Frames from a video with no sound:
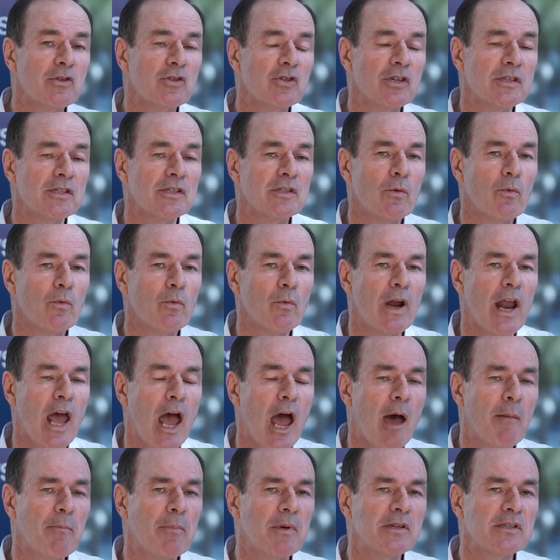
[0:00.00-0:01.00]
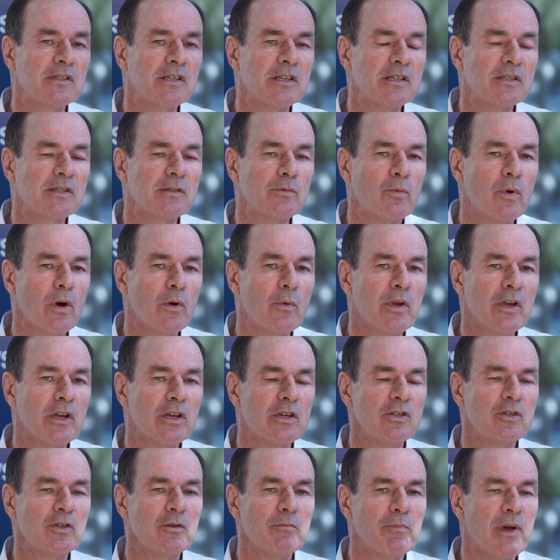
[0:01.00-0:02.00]
It's just that what happens is where we
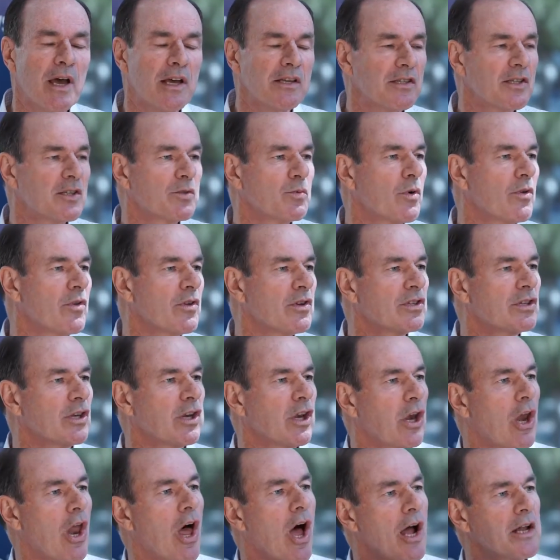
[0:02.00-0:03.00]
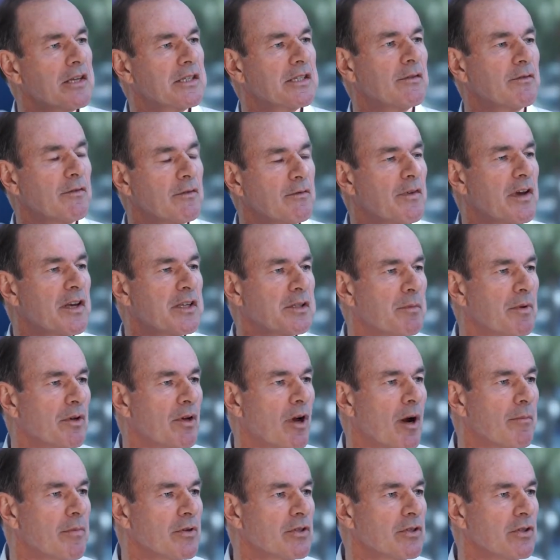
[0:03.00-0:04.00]
can do best is where there's lots of investment
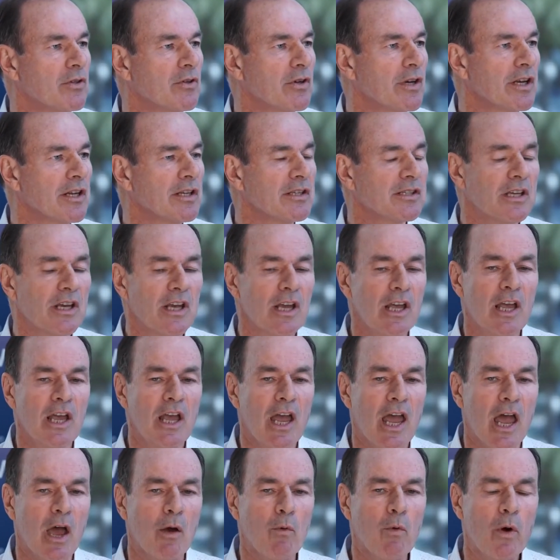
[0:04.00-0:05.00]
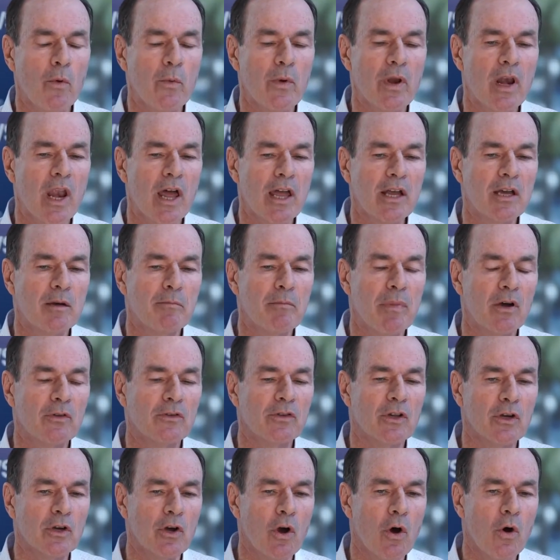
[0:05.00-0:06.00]
opportunities. And what we like
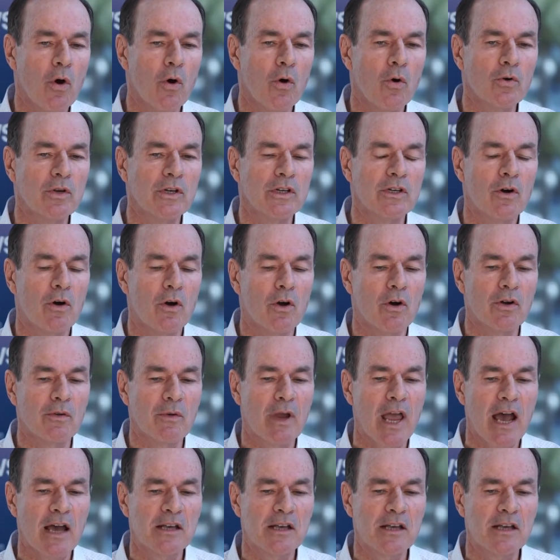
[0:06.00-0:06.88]
about the gold and oil and